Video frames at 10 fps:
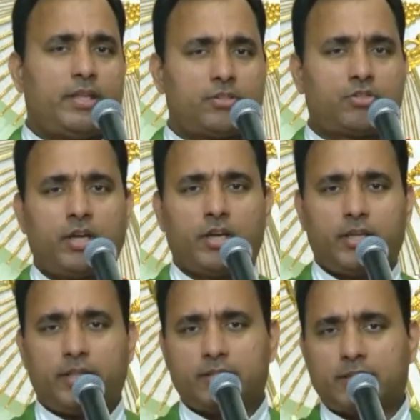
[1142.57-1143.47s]
with these
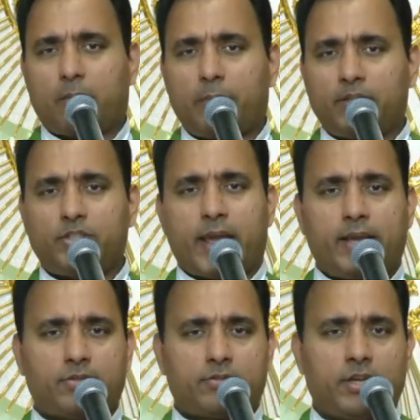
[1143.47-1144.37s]
in these coming
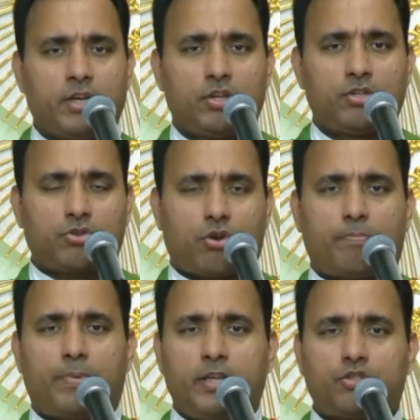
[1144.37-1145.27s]
days. So,
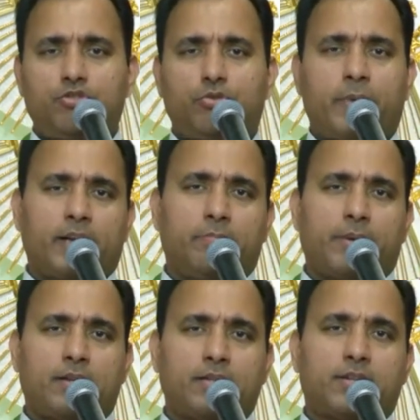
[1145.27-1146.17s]
please do, mighty
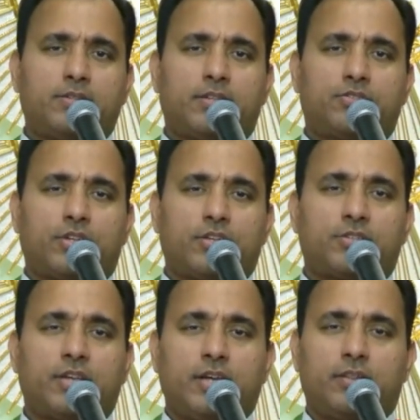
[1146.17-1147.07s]
brothers and
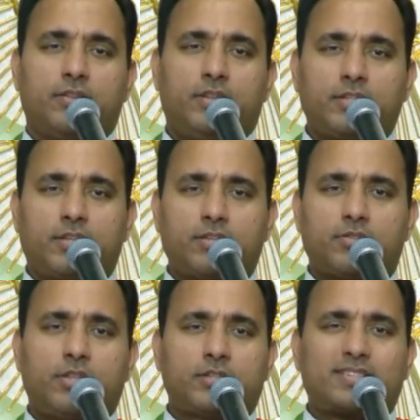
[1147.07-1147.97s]
sisters, this is
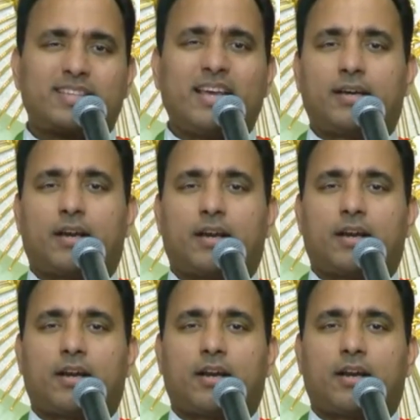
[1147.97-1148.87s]
the secret
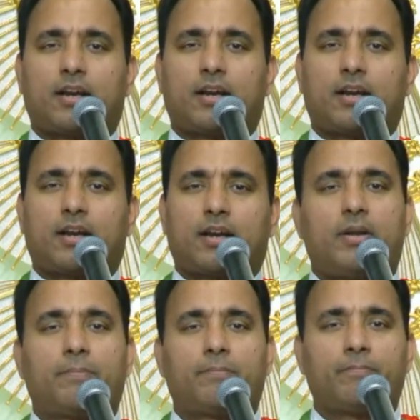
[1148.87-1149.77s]
of the whole
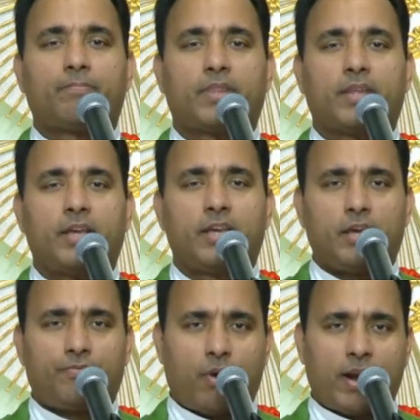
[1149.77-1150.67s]
Bible.
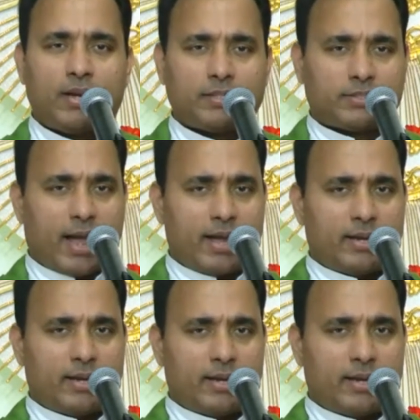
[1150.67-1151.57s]
If you
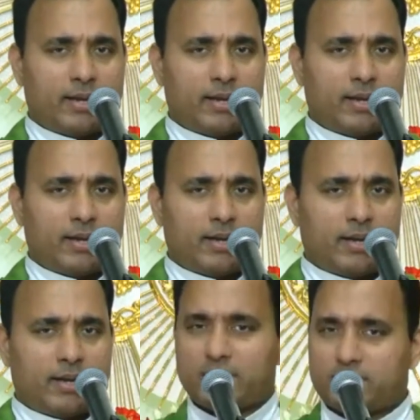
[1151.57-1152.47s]
understand this whole
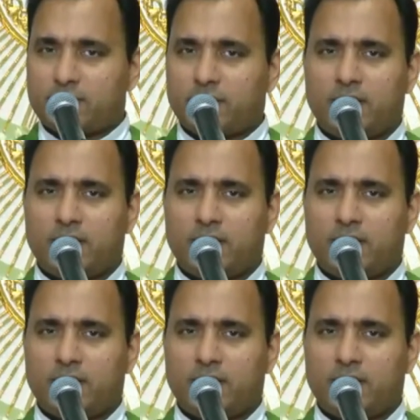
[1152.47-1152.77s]
process,